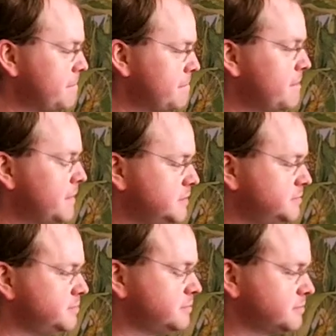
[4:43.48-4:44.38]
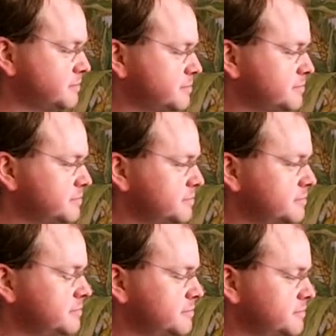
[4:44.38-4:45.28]

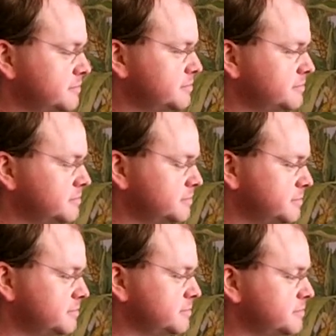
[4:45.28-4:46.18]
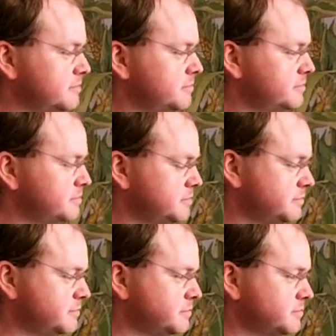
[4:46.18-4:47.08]

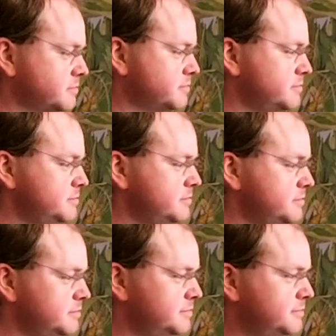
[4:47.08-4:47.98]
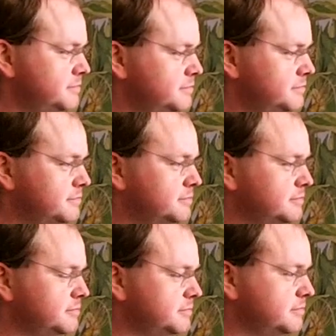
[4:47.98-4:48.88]

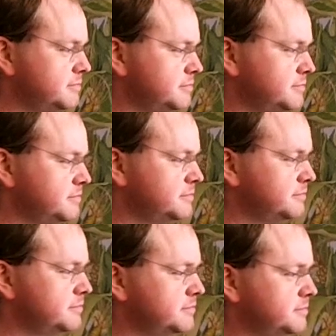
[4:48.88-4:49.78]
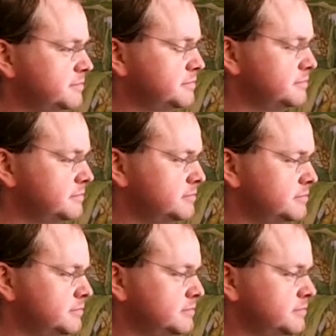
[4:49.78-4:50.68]

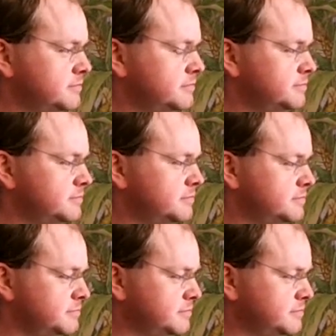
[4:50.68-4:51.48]
(silent)